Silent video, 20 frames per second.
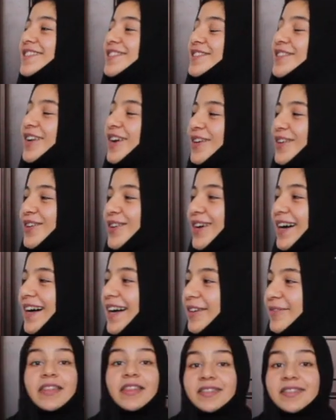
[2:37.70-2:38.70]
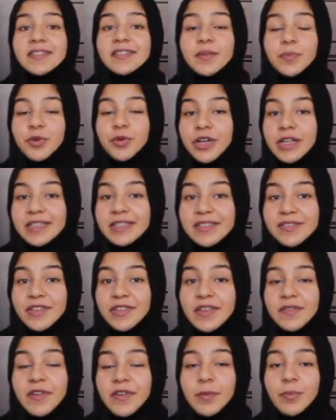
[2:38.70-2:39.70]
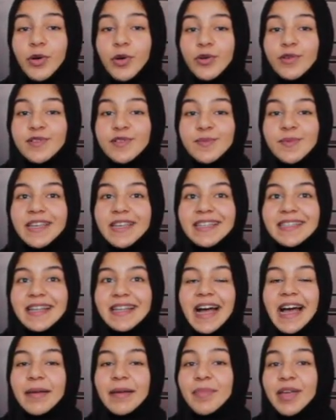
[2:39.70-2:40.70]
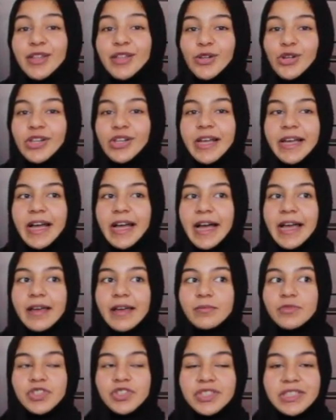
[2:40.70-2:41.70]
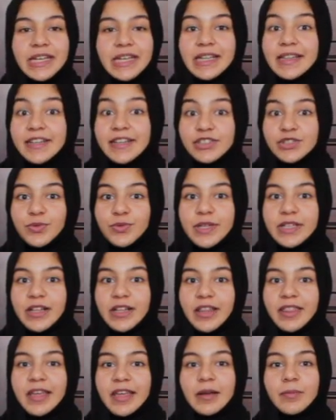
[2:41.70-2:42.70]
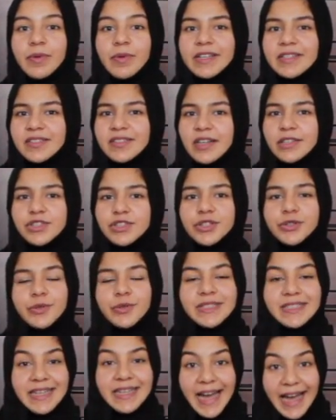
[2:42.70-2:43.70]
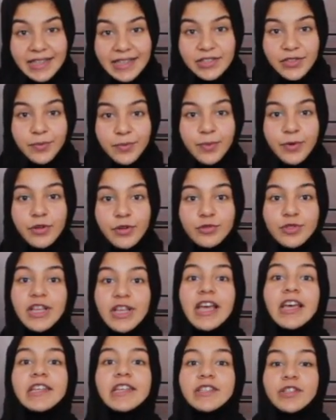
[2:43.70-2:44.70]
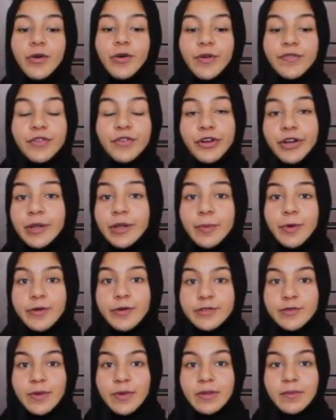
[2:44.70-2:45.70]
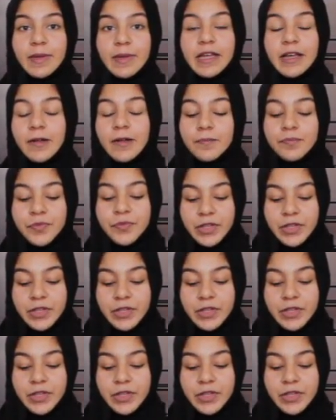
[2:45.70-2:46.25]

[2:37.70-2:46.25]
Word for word: So um, this is a pretty deceiving pose because I may look like I am just sitting there doing nothing, but it's not true. It's an active pose. So if you're in the pose with me,